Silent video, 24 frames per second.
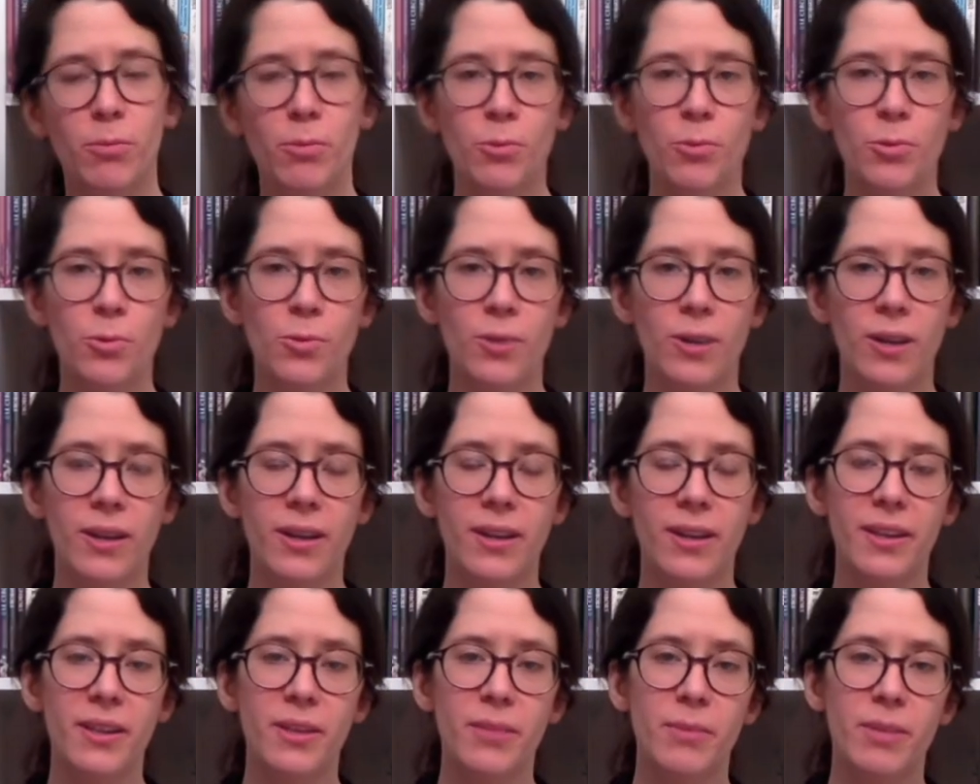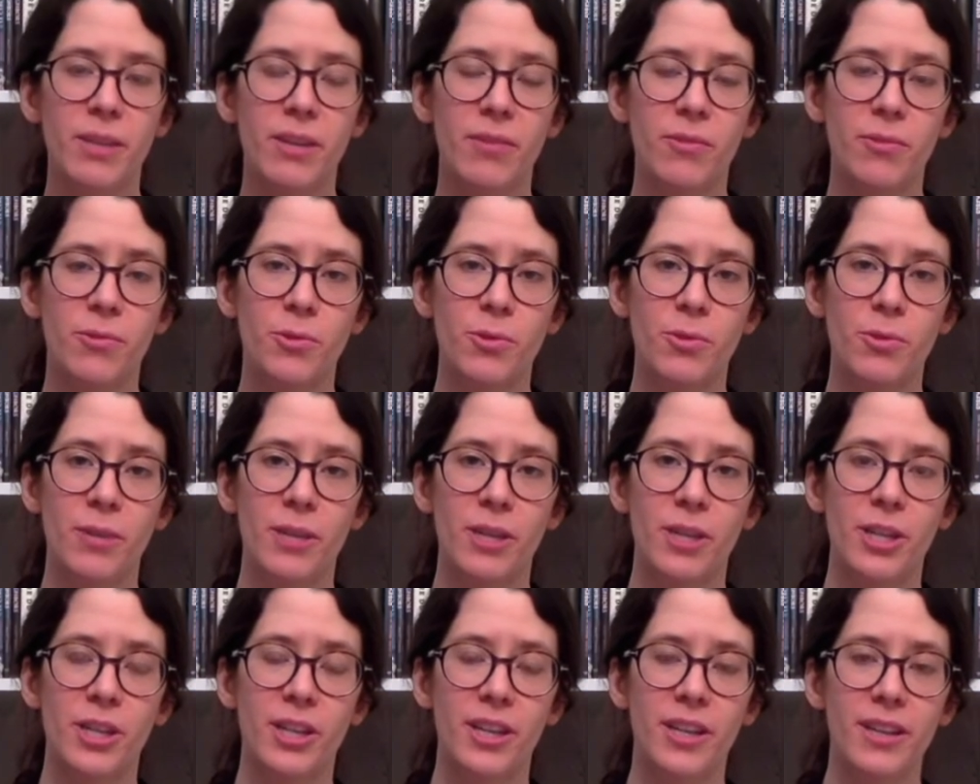Bonsoir et bienvenue sur ma
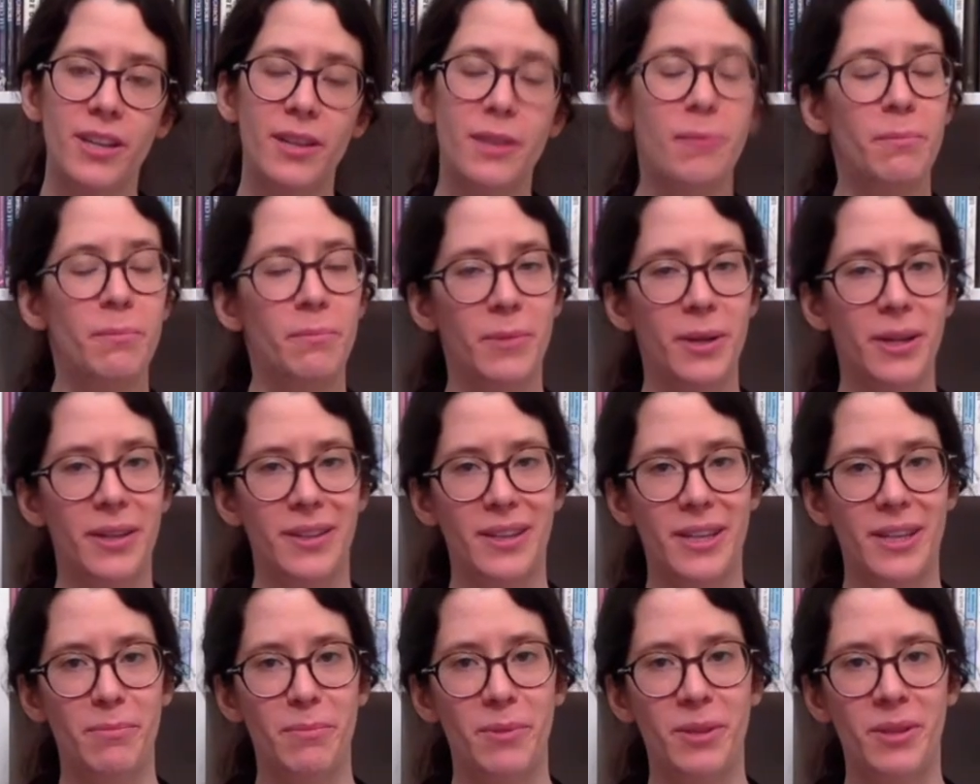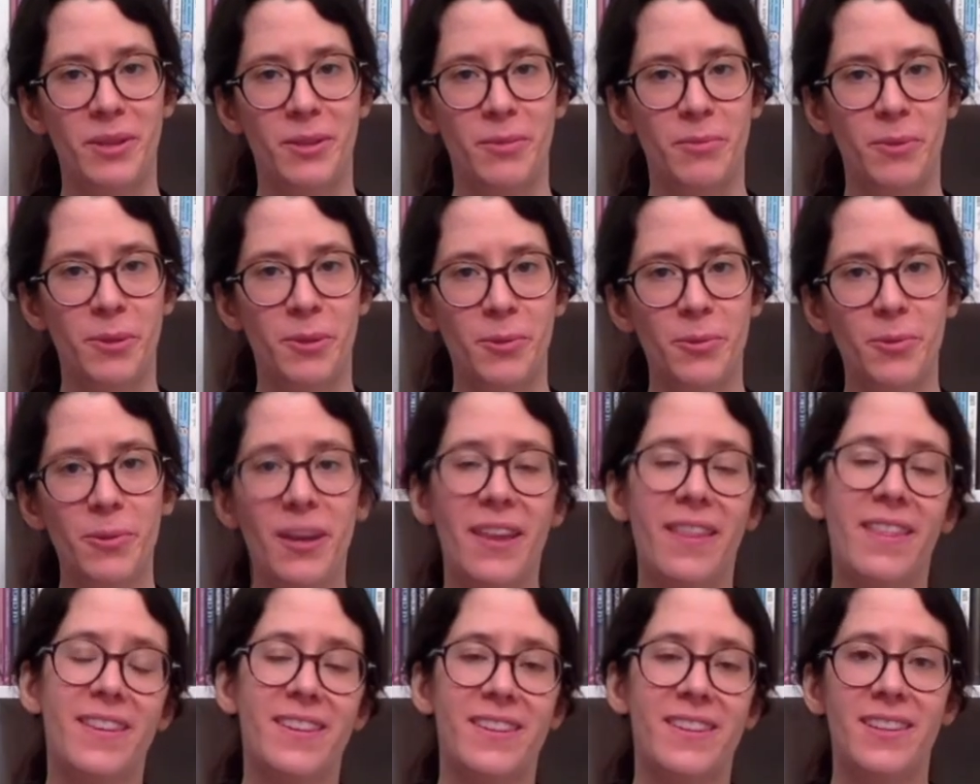chaîne. My name is Muriel,
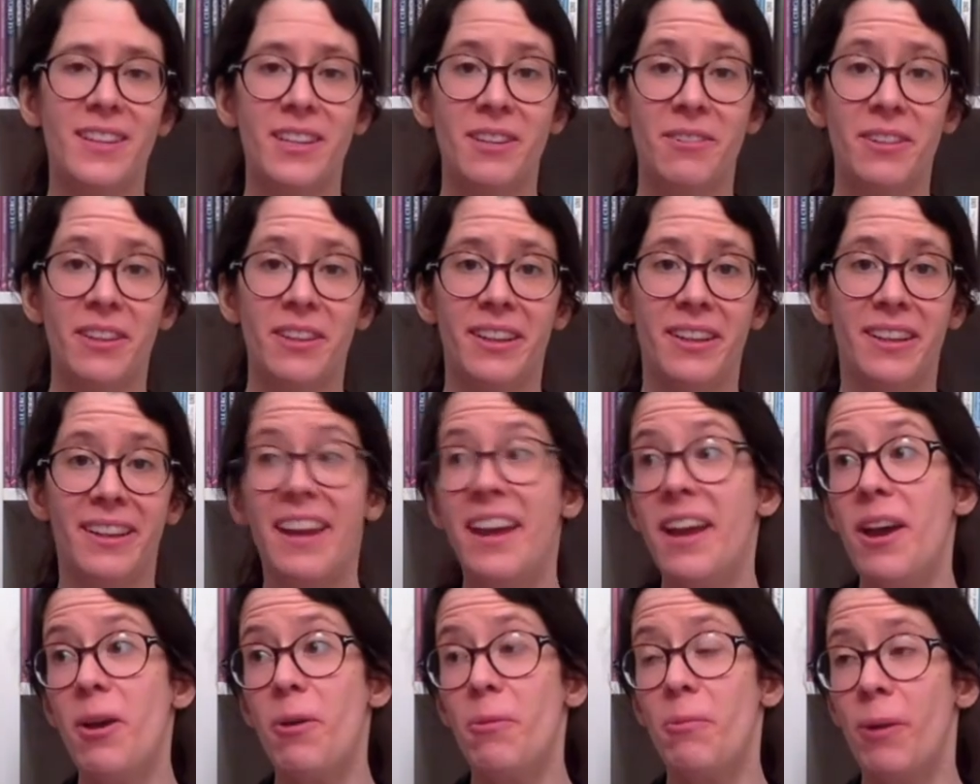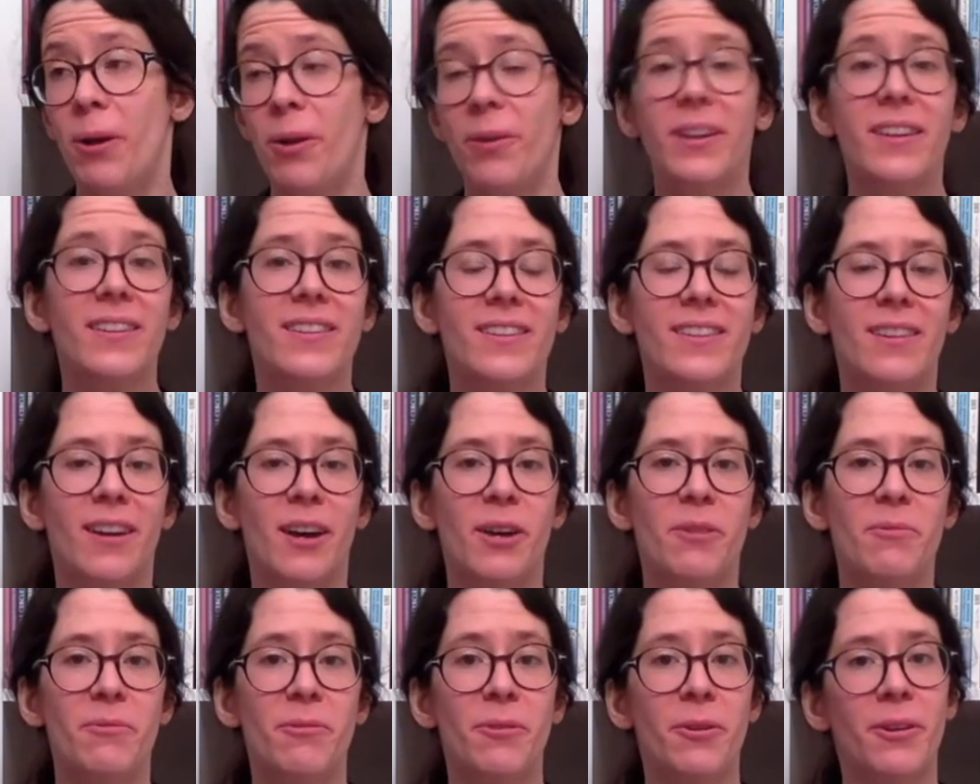and this evening, well, it's
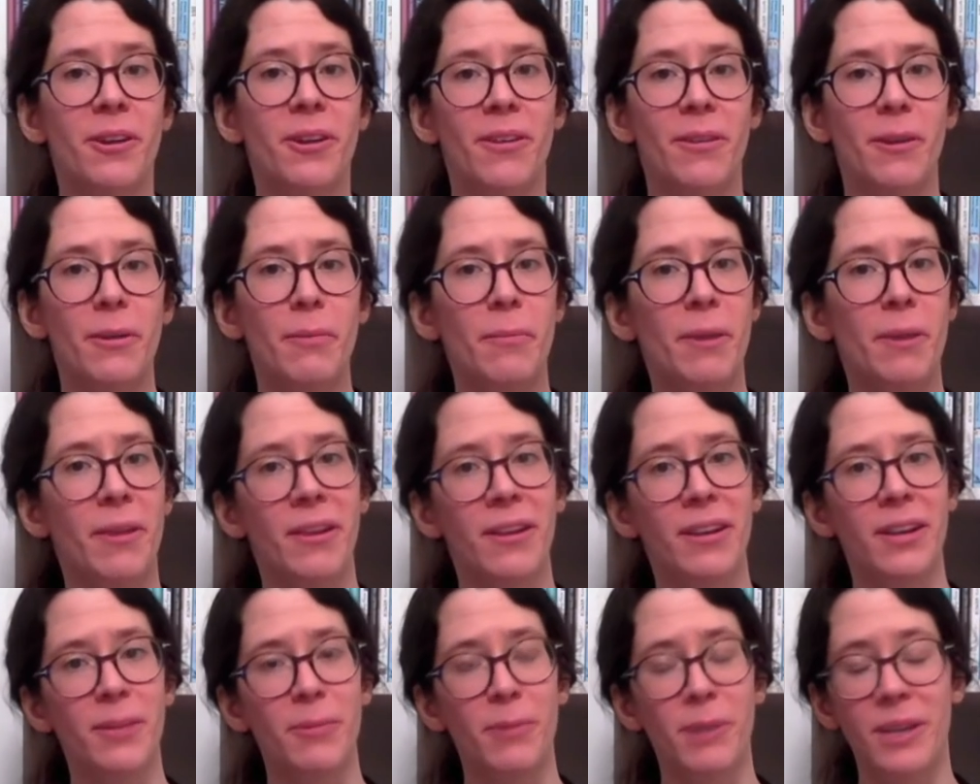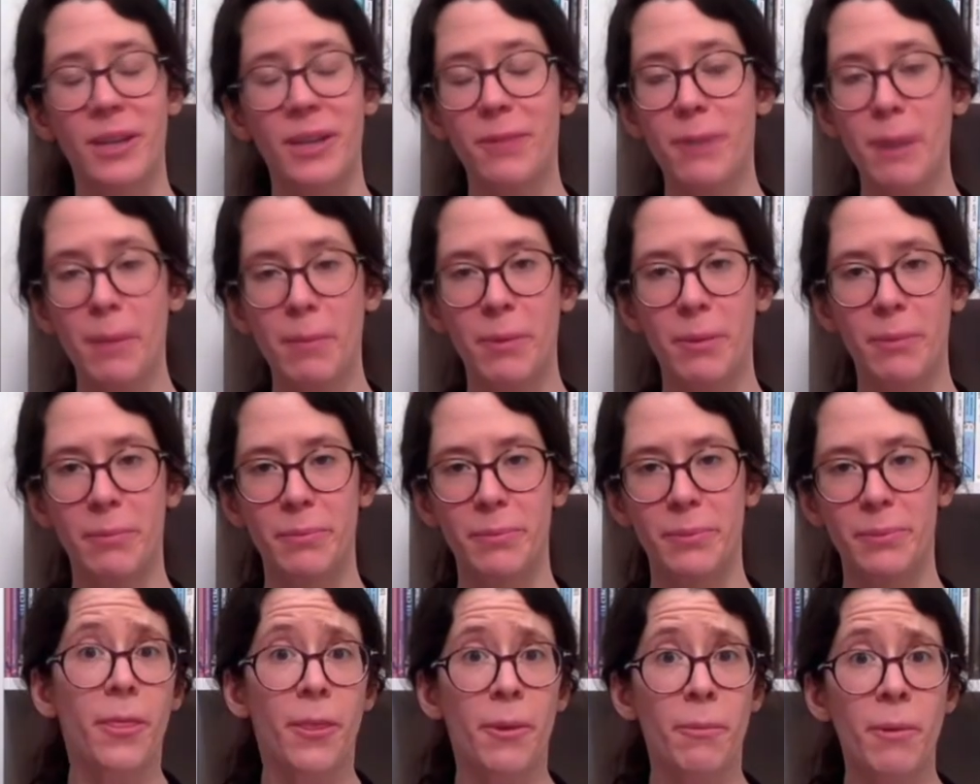time for another monthly reading wrap-up.
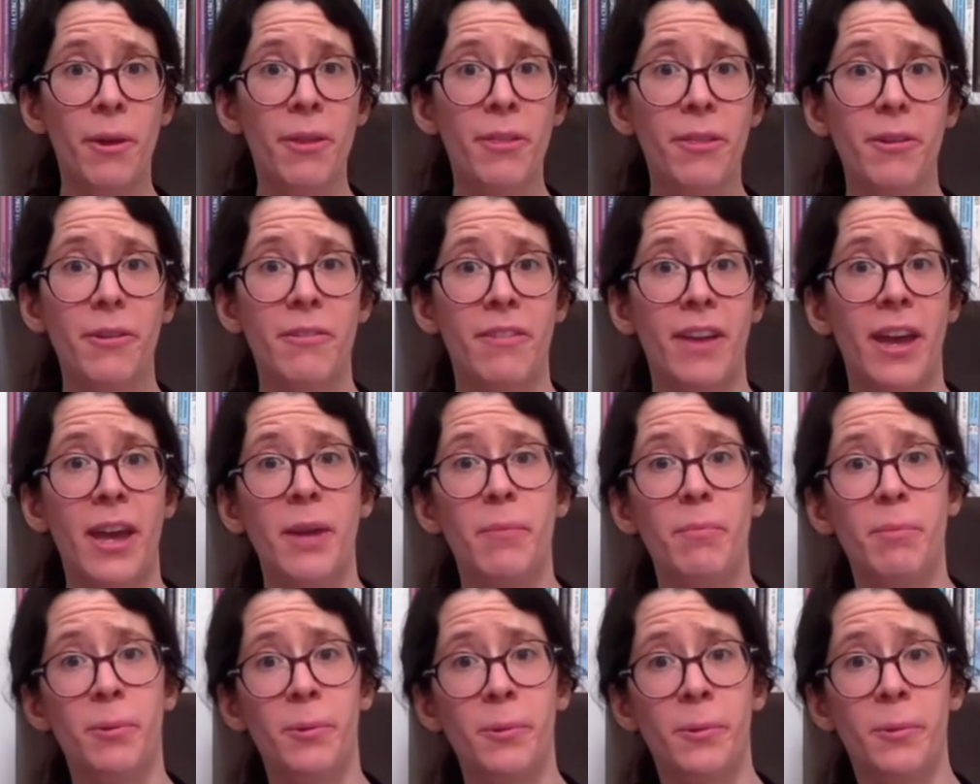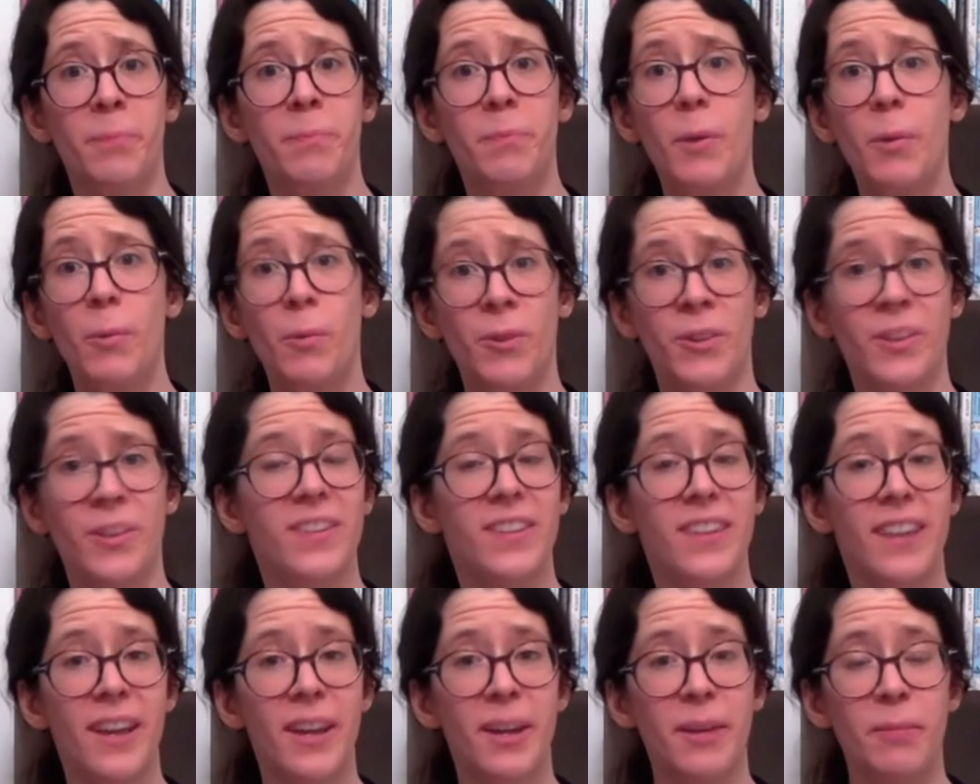The month of April was
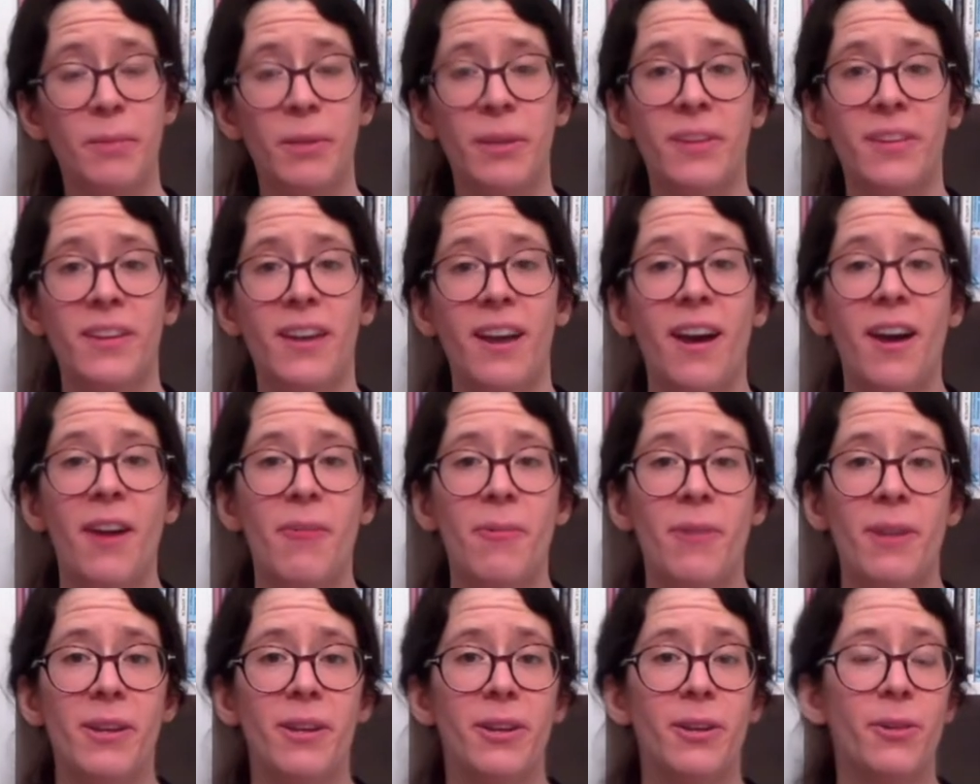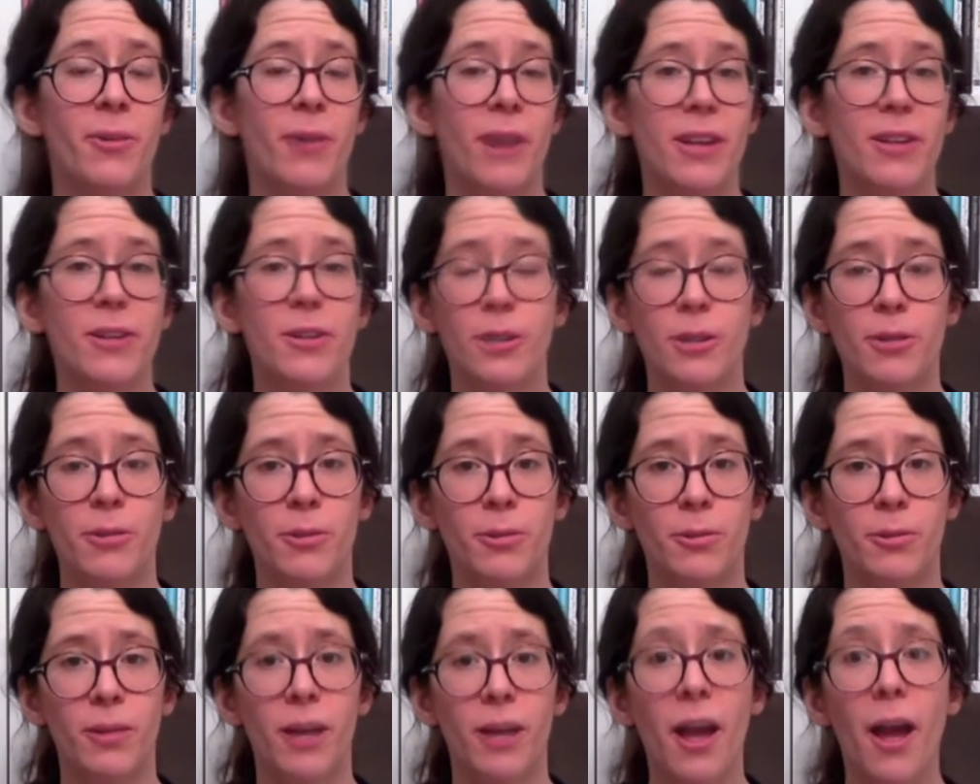insane because I read a grand
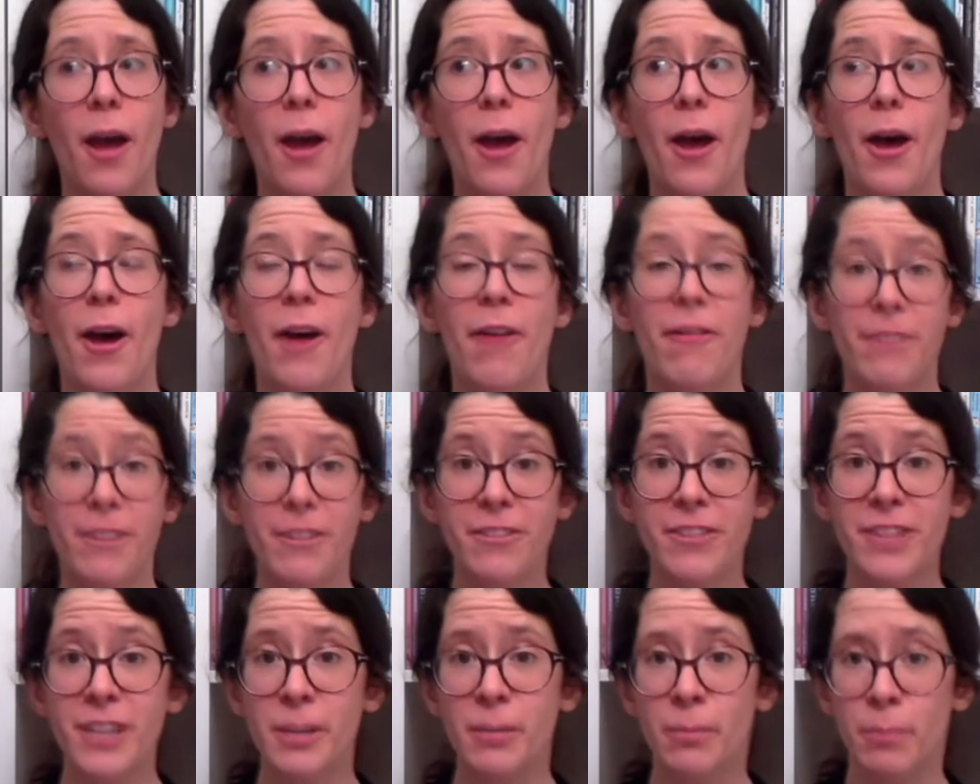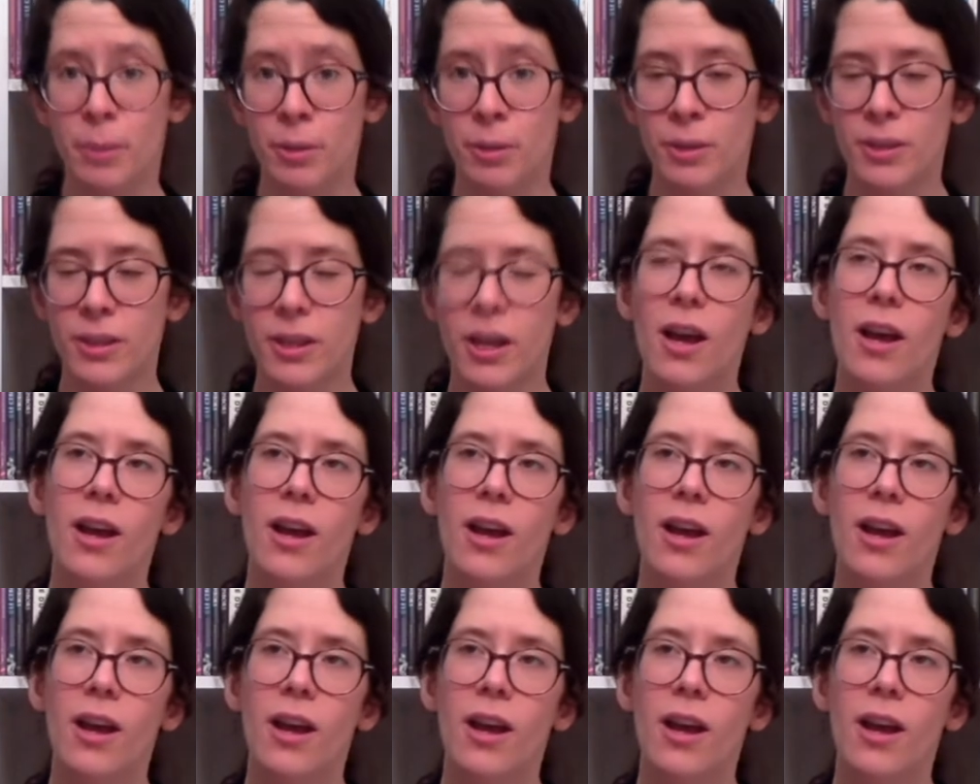total of fifteen books.